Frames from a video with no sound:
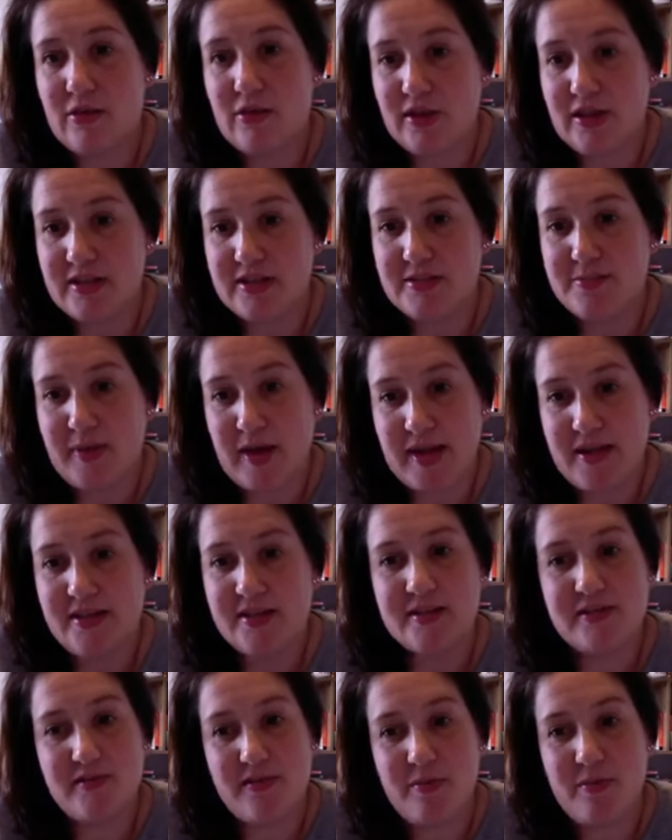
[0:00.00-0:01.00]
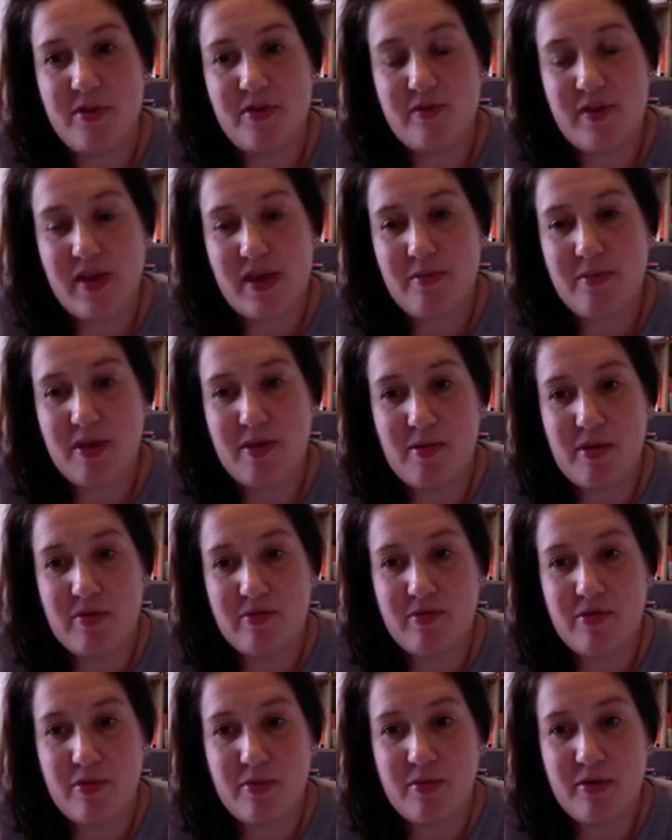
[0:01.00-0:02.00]
or the space from your family in
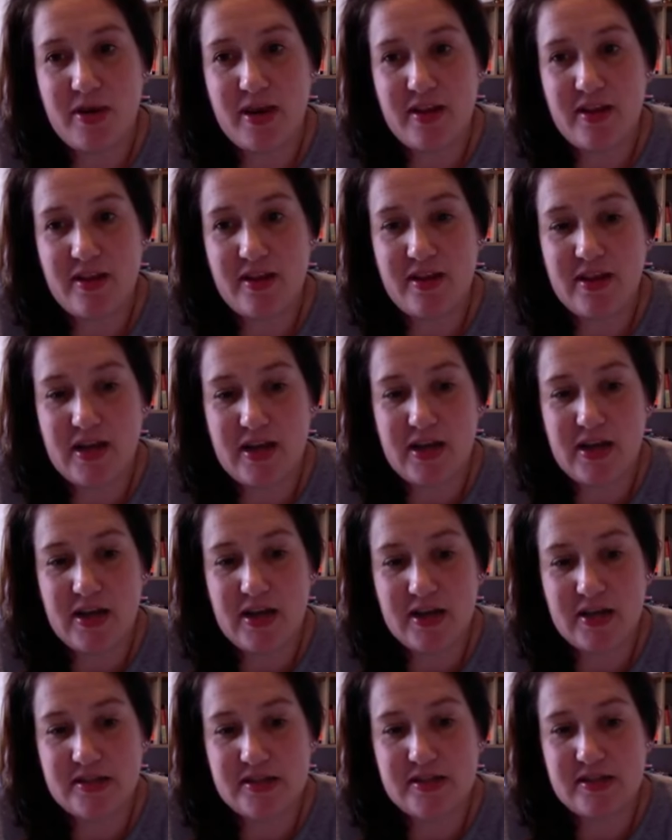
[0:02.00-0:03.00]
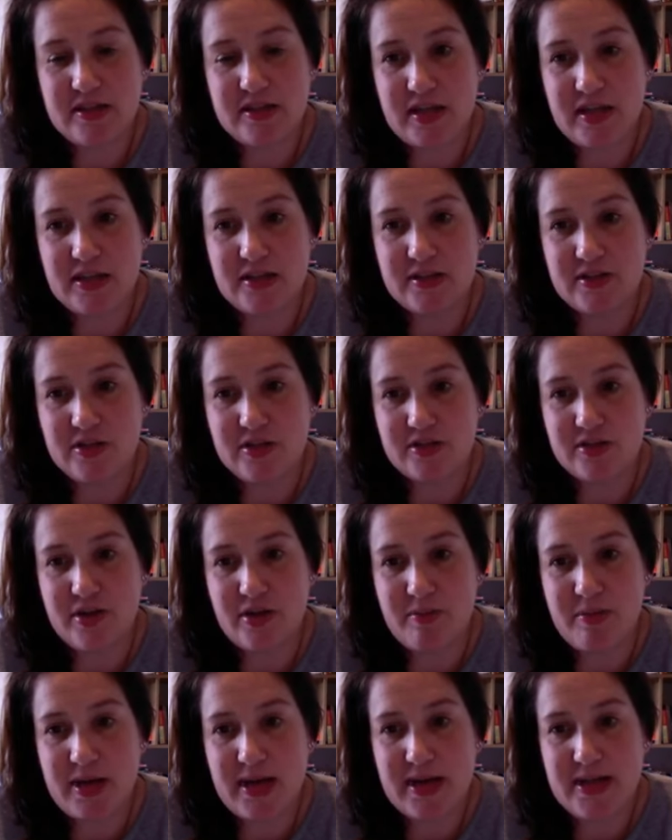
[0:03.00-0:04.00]
one form or another then it's it's not
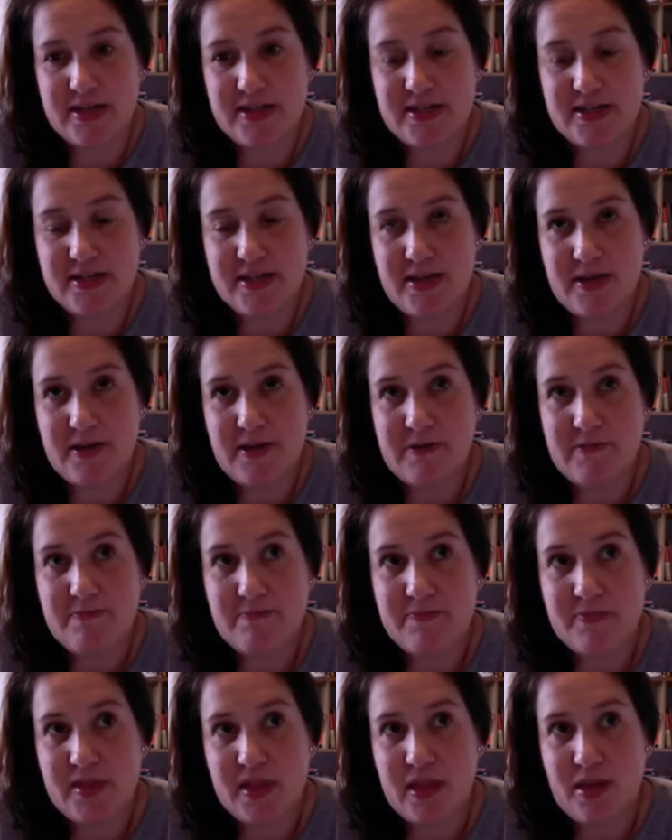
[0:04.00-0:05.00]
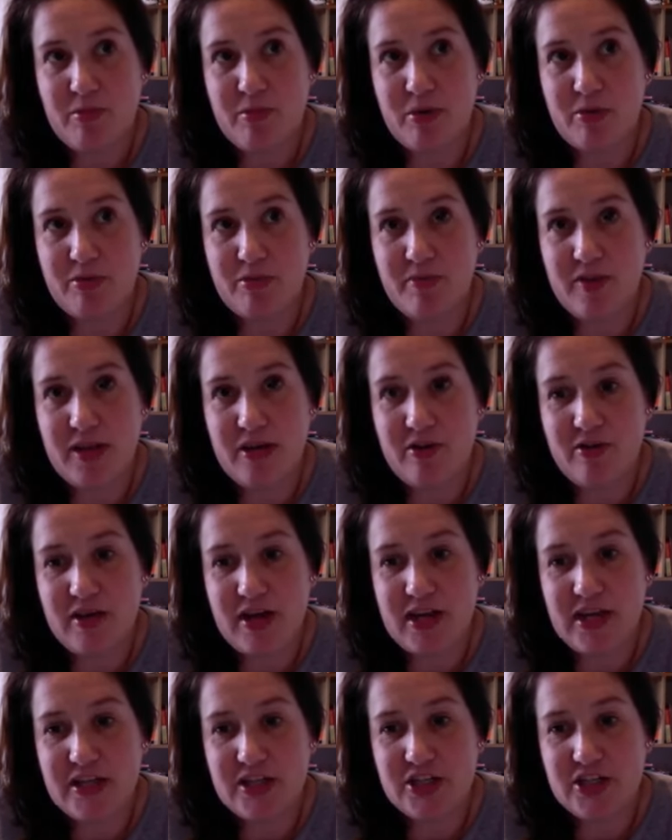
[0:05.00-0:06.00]
so bad probably
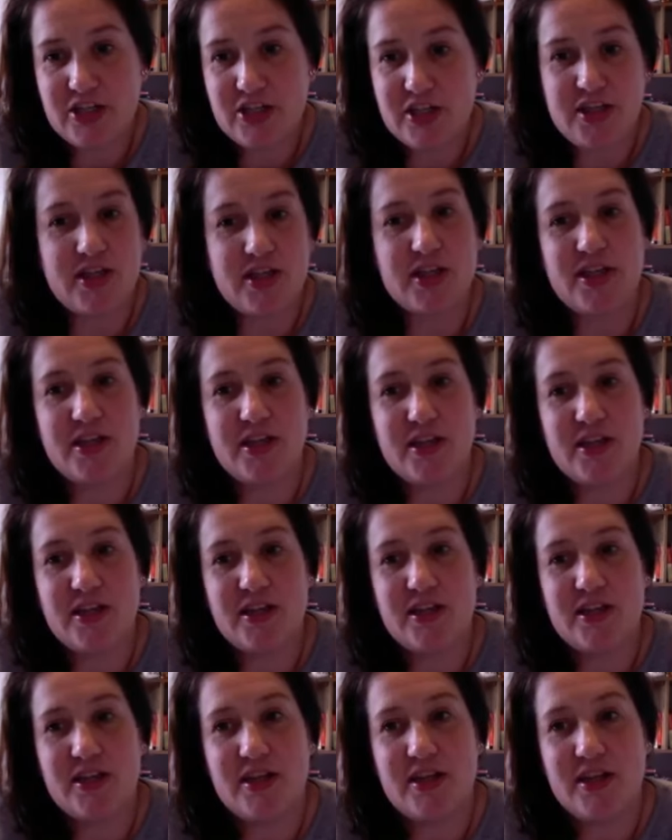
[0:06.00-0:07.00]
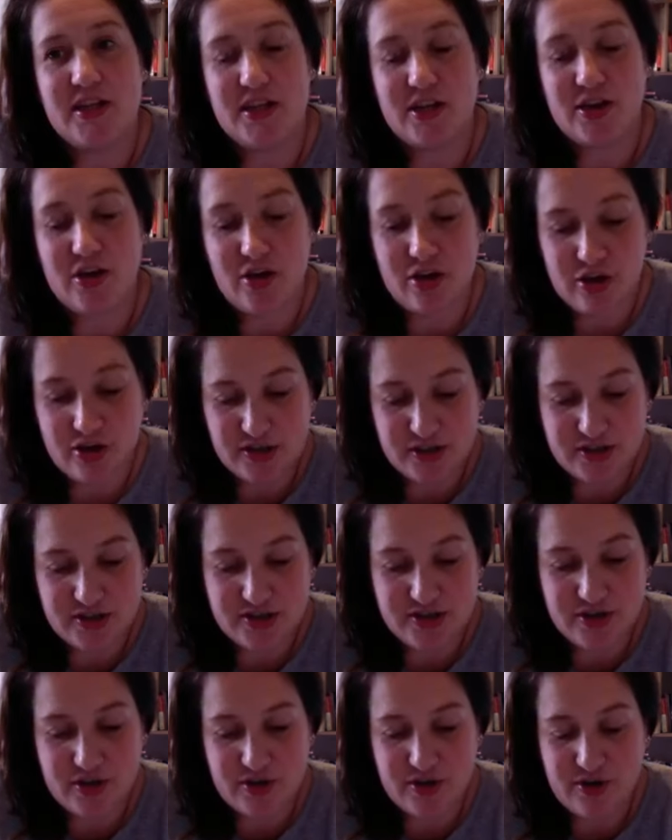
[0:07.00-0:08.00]
going into the the
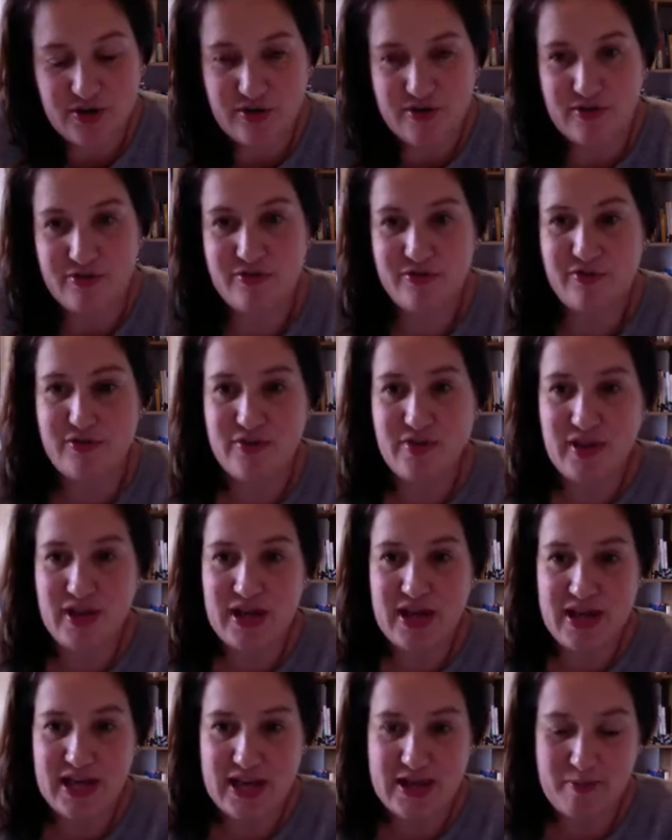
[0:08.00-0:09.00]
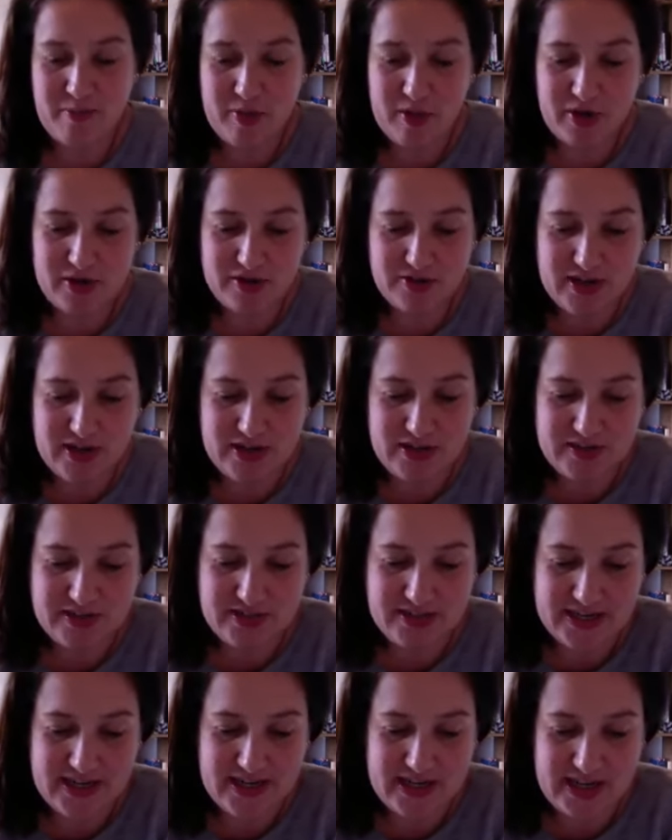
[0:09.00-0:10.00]
cost of
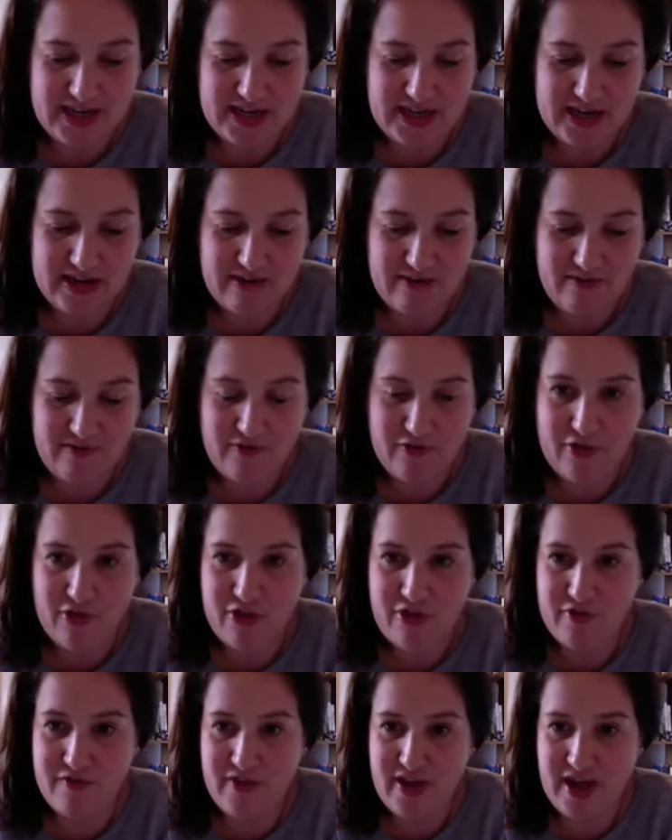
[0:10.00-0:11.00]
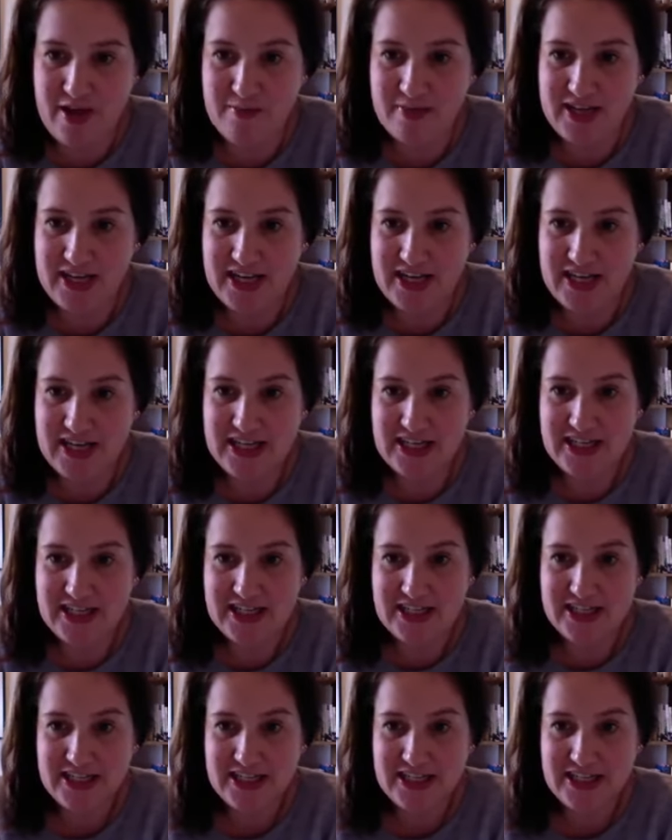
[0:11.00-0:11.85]
postgraduate study for family